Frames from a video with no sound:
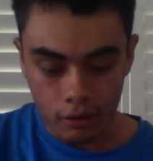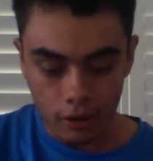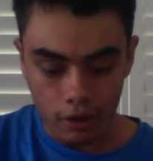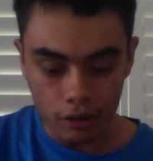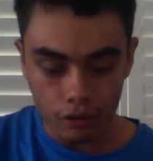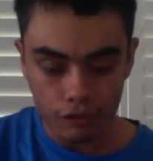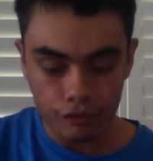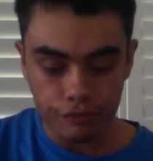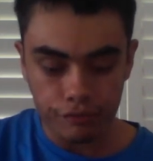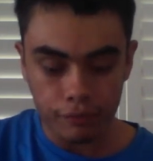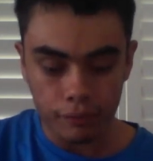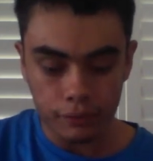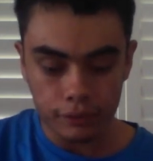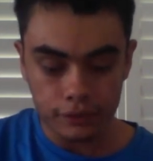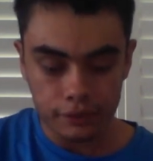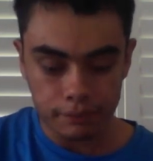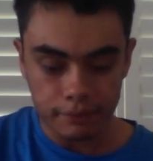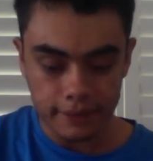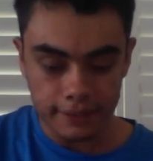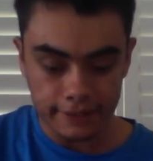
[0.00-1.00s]
I look
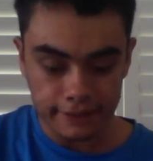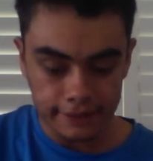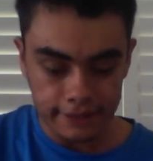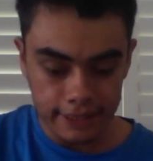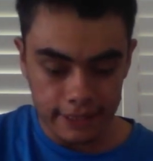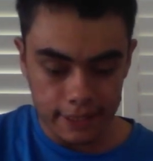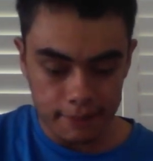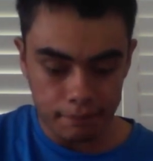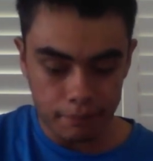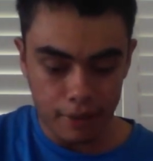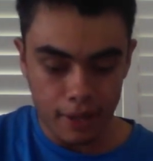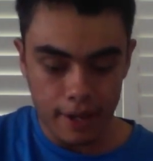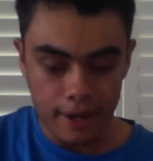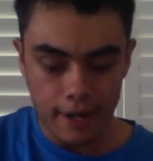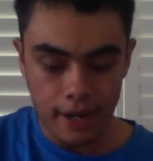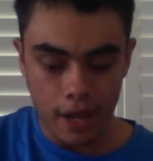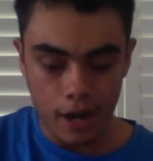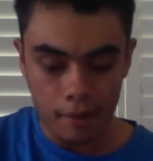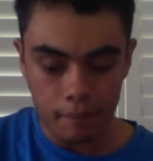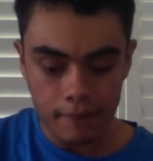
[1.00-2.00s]
forward to being a senior player
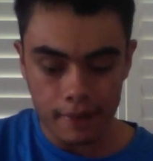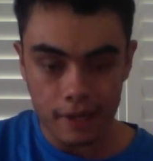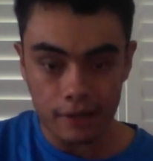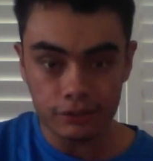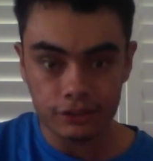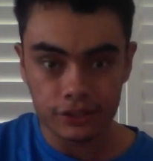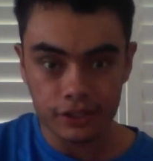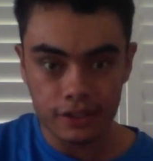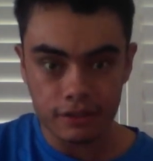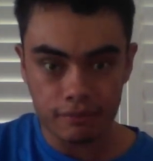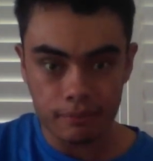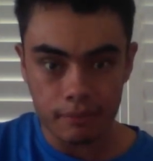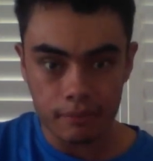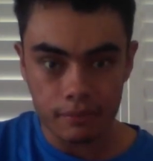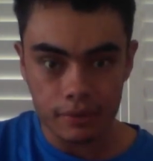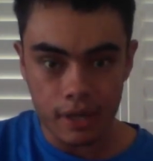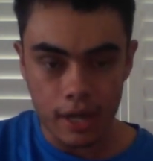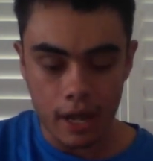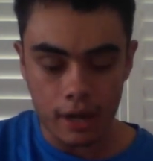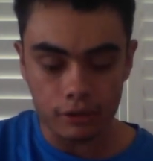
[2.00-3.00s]
and helping
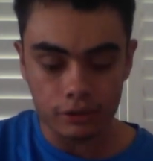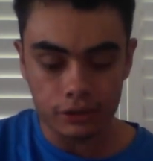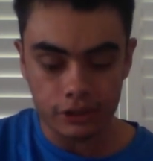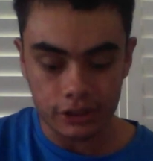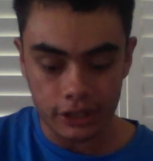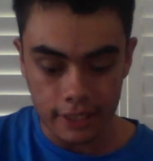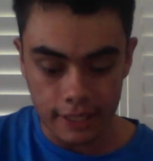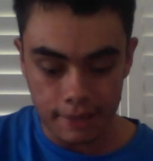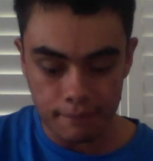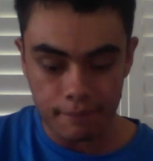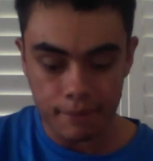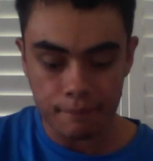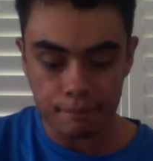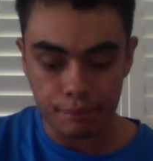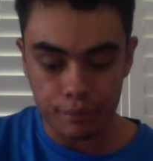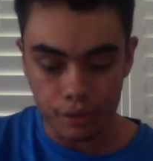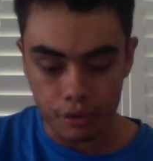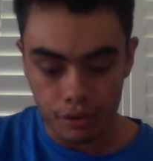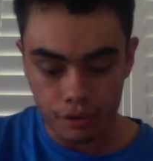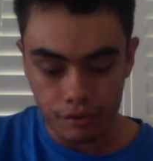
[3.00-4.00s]
our team
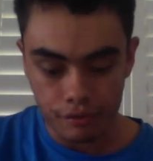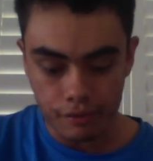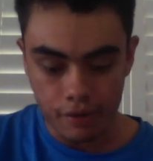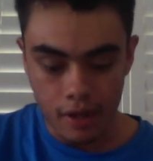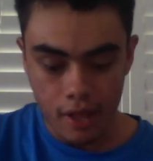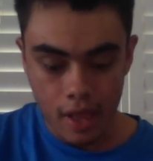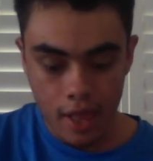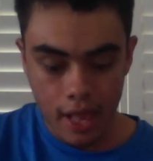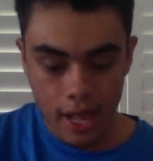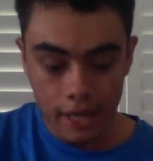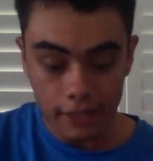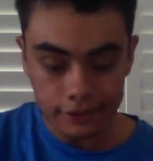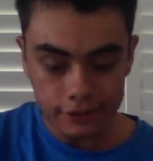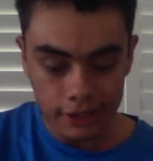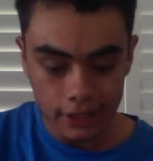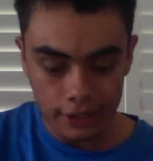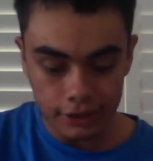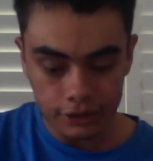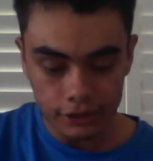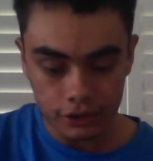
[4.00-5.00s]
improve and
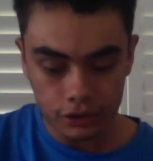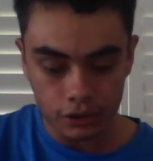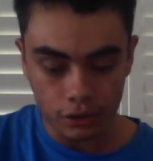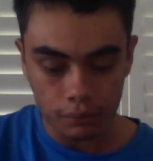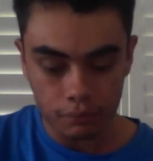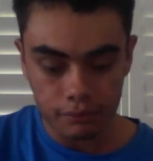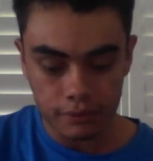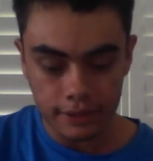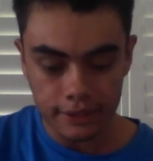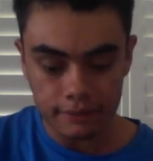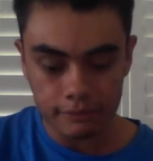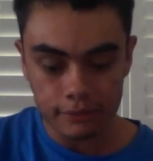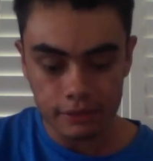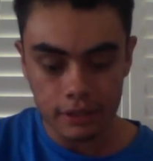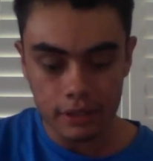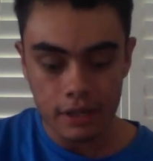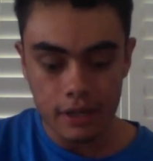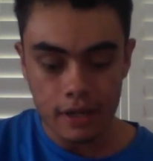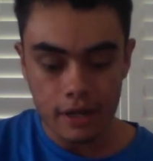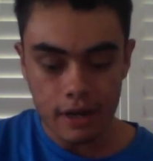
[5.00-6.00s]
challenge the top
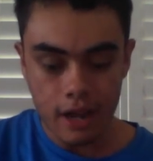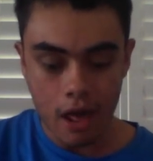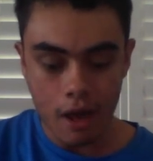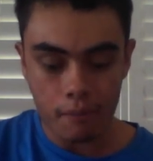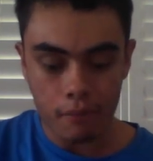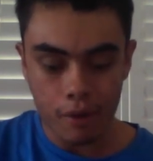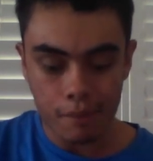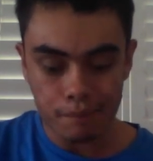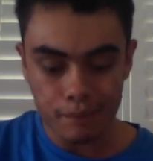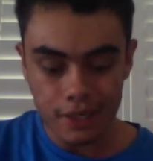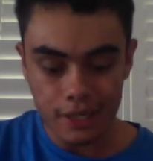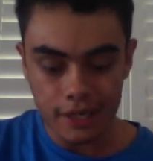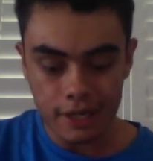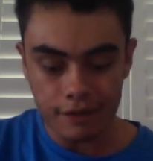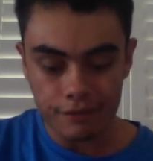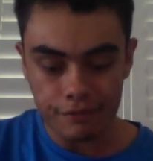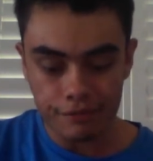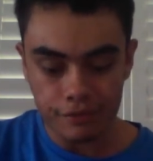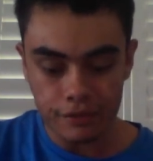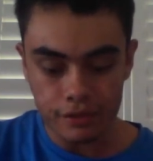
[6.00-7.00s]
teams. Now my
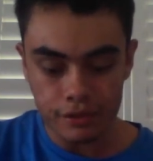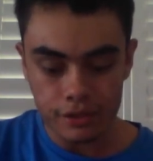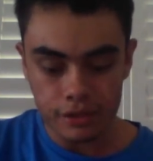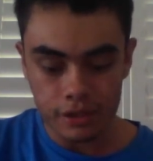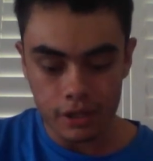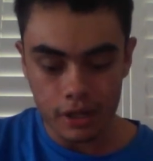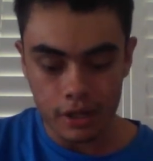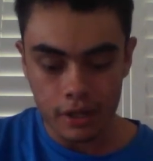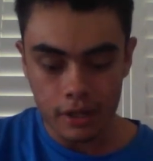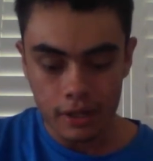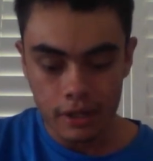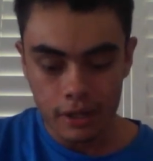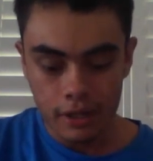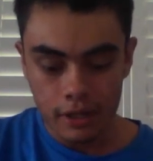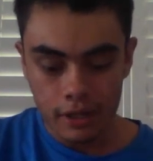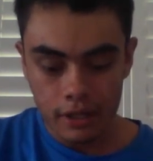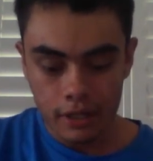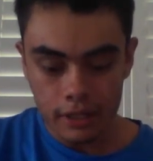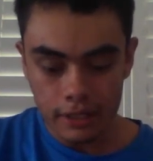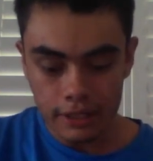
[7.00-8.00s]
immediate future
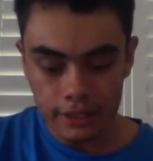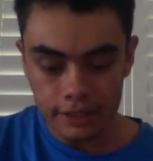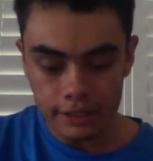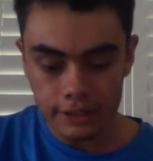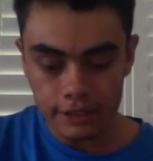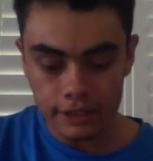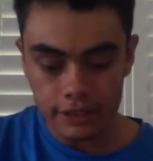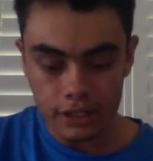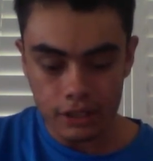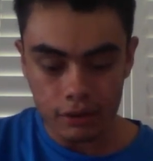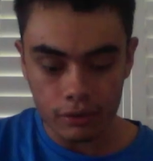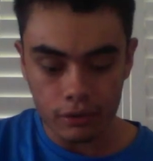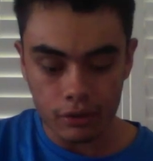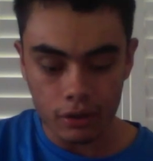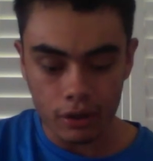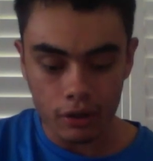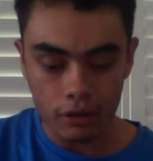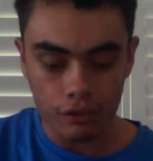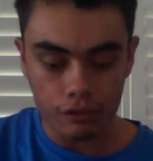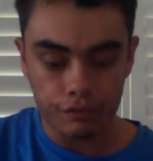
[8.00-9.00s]
is settled.
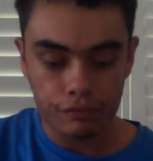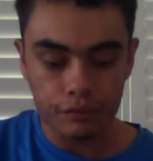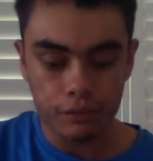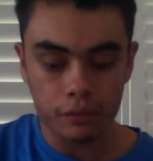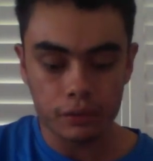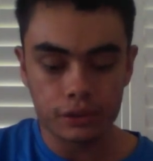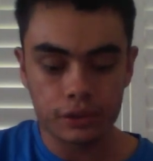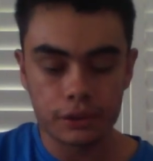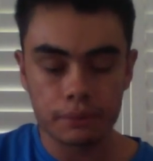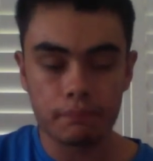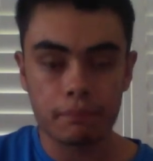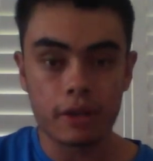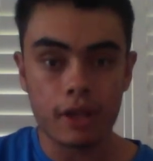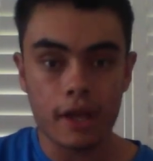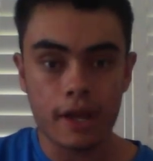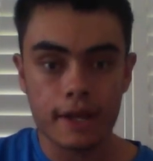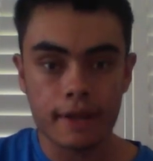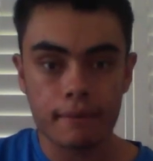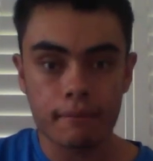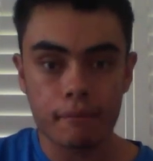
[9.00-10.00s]
I look forward to
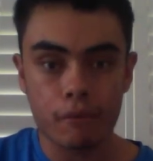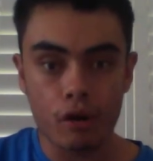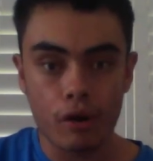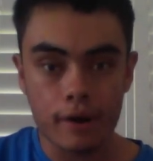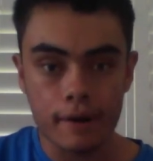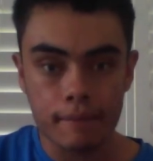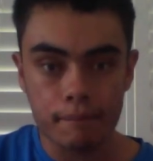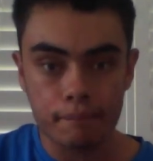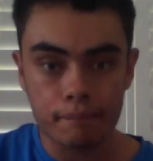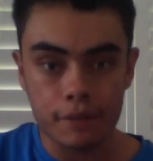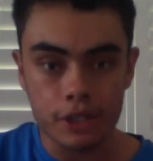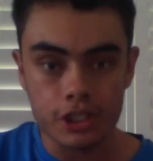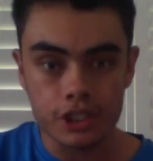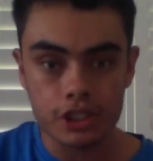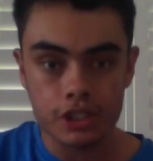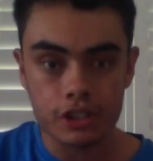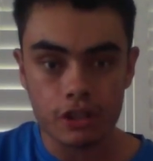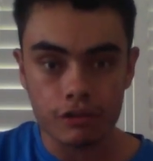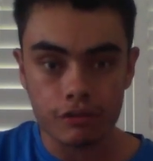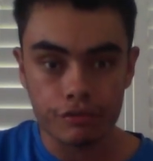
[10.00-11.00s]
playing my
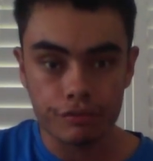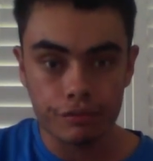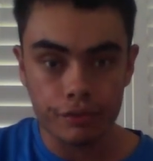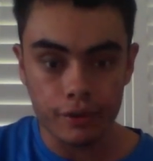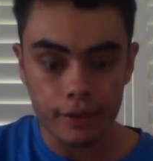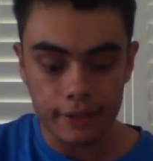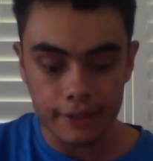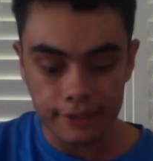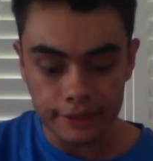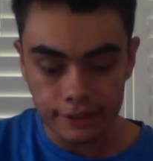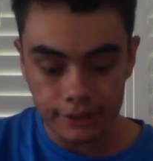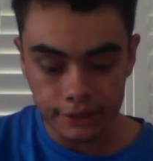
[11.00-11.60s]
best footy.